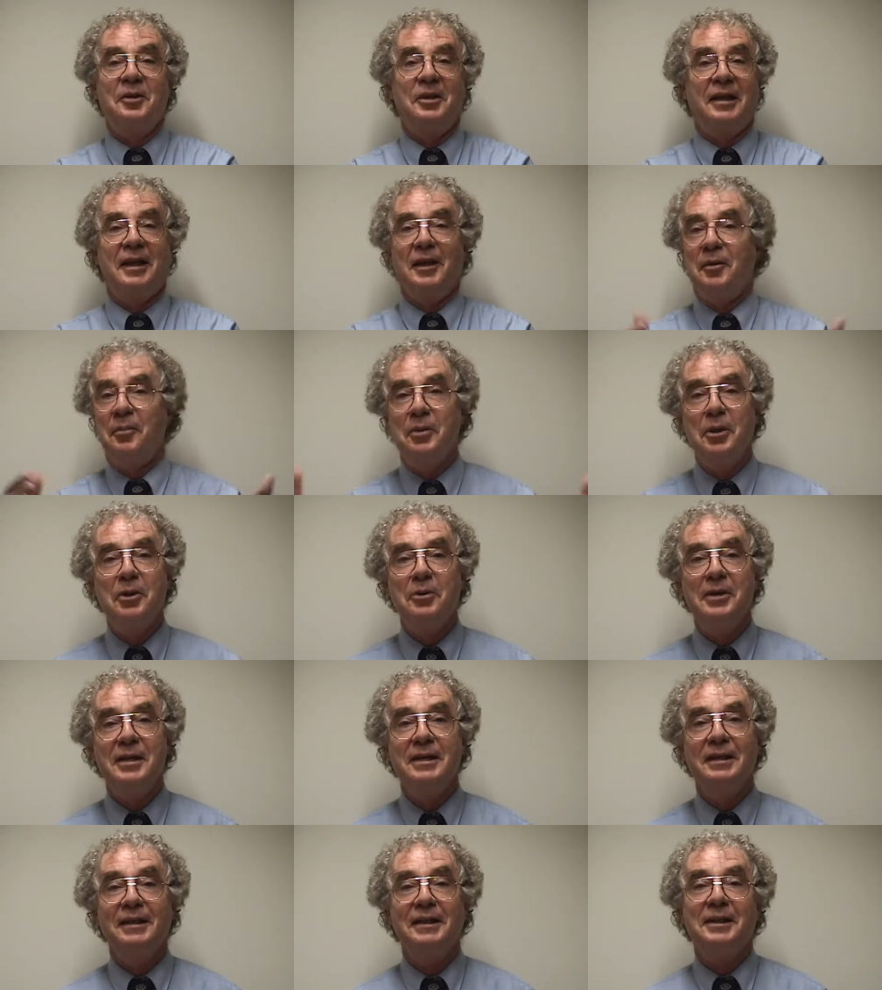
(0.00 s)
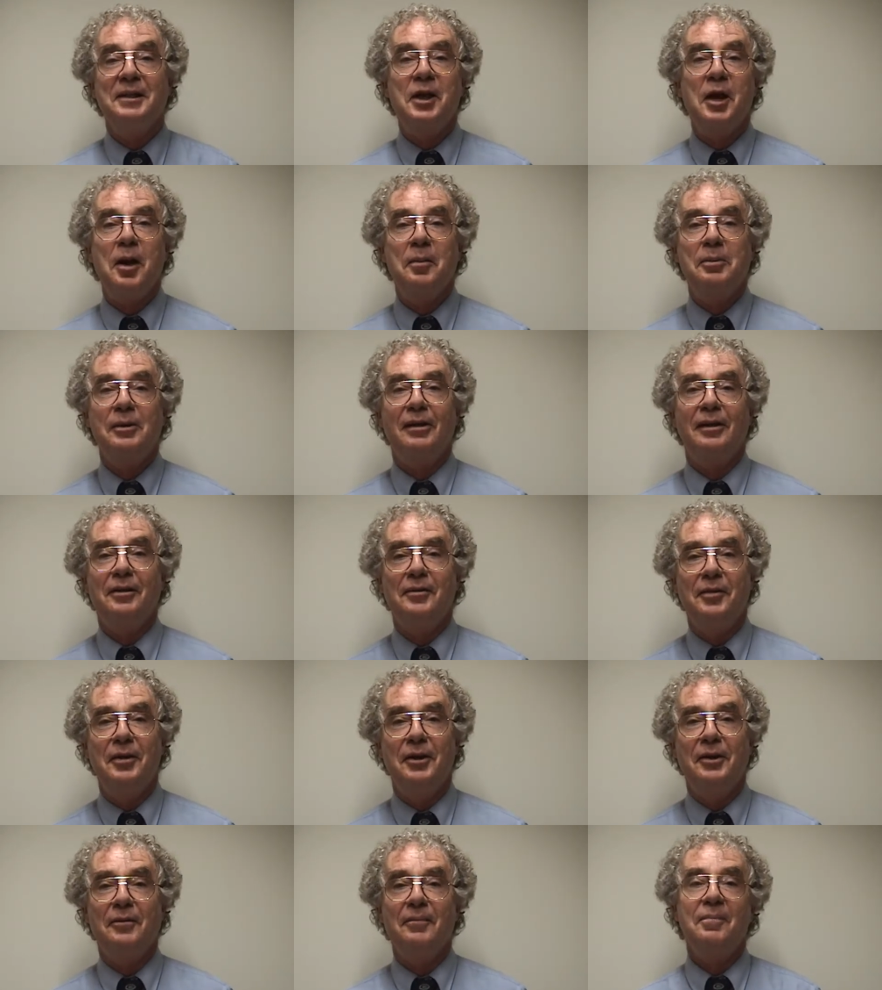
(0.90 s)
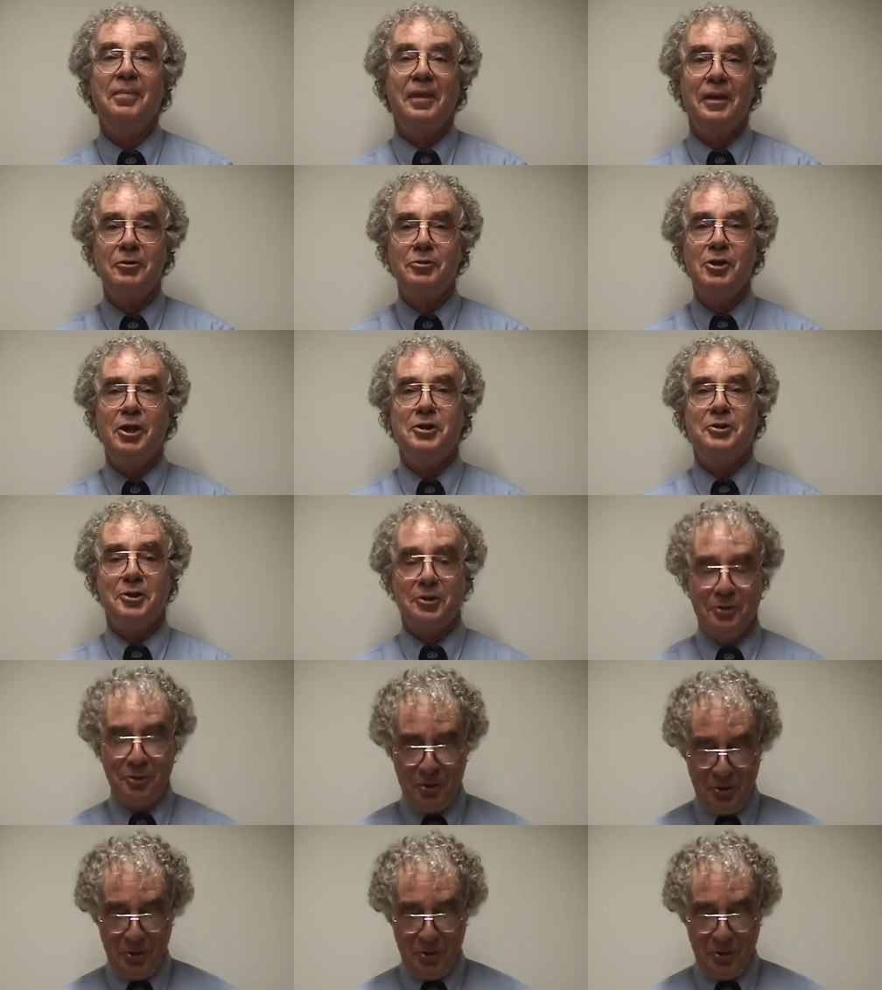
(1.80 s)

Get a period and a capital in there, change it into